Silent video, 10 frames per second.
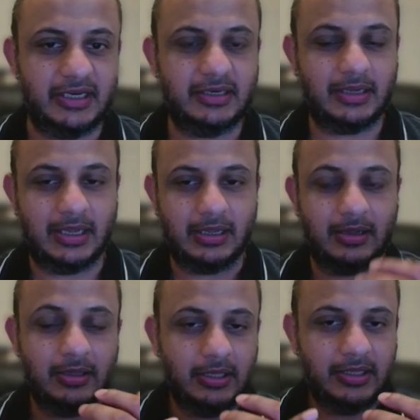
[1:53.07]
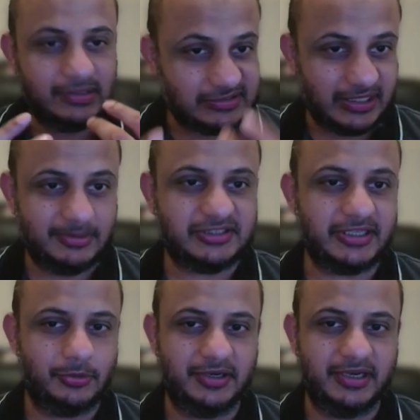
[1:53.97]
in
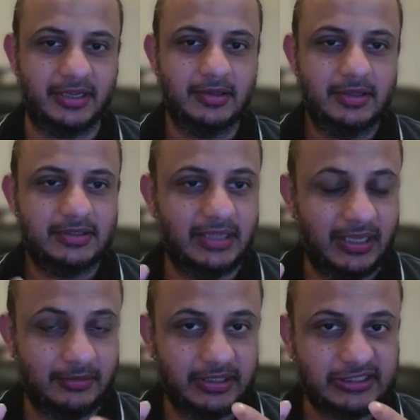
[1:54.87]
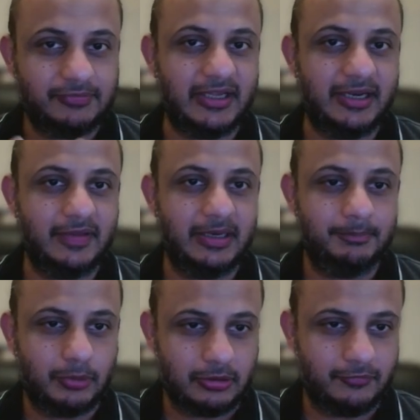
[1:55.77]
cybersecurity, then it's very, very
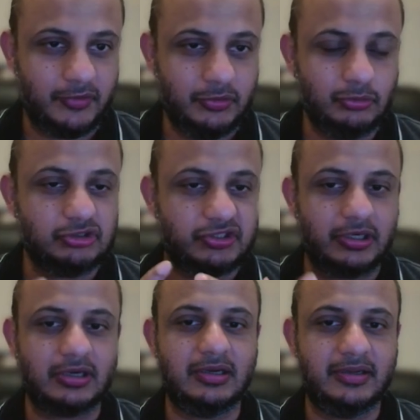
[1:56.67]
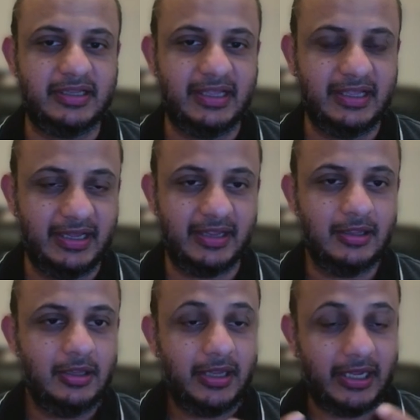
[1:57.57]
important for you to start learning AI.
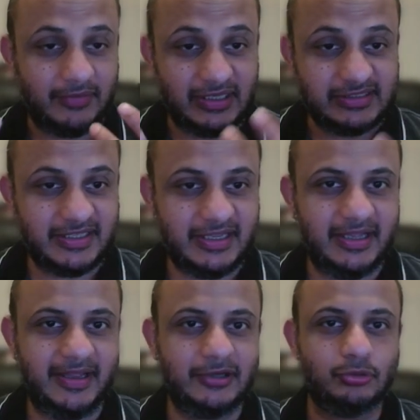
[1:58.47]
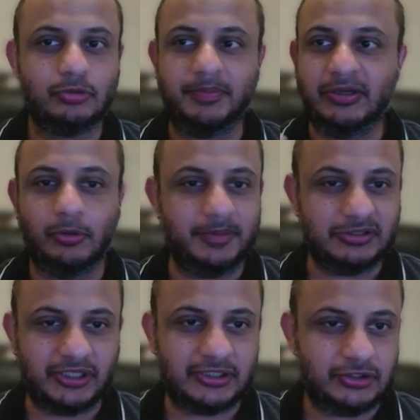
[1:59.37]
And when I say AI, I don't mean open
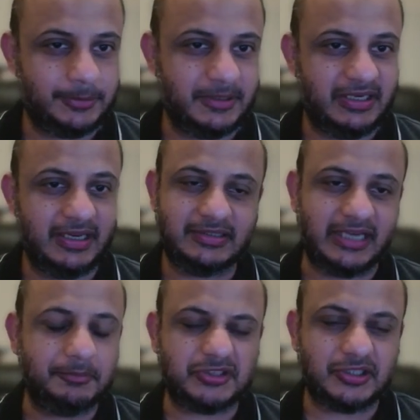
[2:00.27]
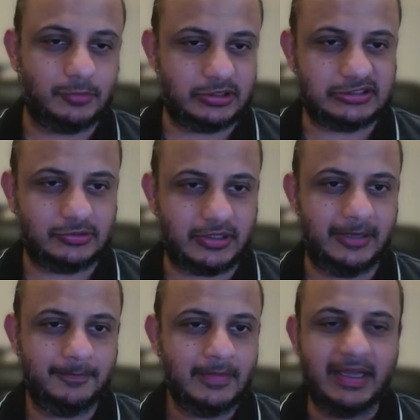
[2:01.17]
ChatGPT and type some words,
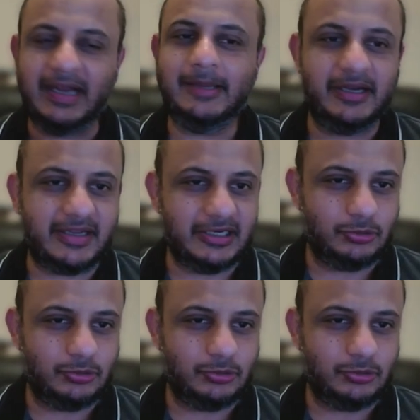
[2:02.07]
okay? Anybody can do